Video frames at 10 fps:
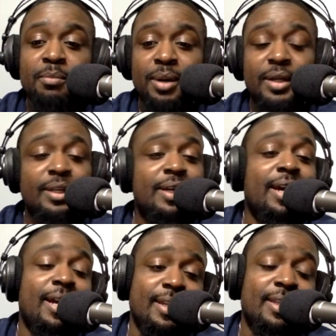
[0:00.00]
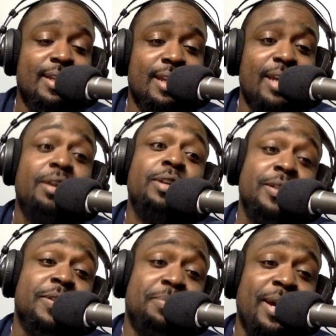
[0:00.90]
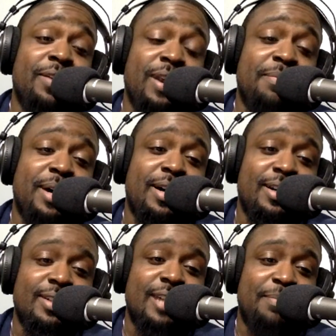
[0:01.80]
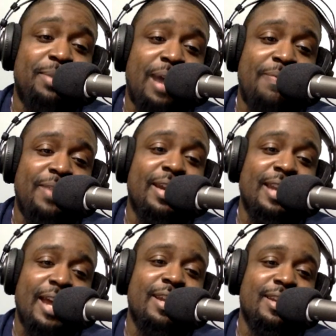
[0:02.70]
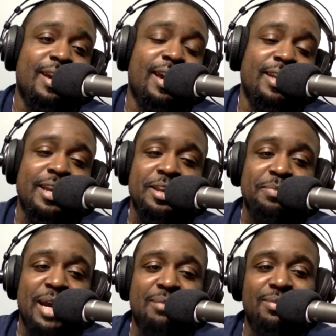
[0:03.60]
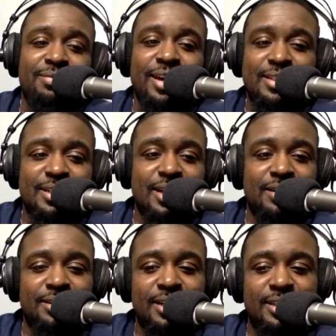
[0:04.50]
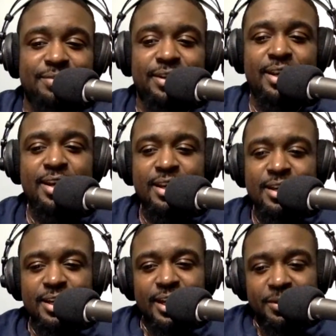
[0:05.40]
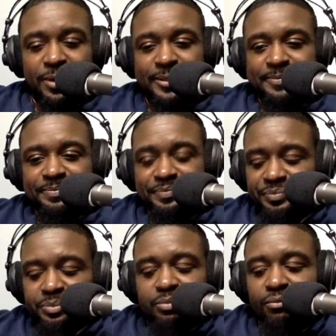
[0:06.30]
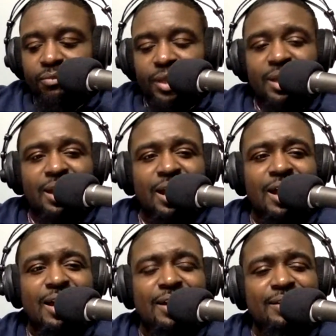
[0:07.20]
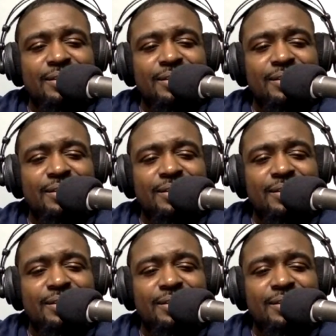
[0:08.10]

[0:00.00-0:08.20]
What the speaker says: But at the end of the day, no disrespect, grandma. 'Cause I think that in your head that you might have been faster than Alshon Jeffrey. Anyway, uh,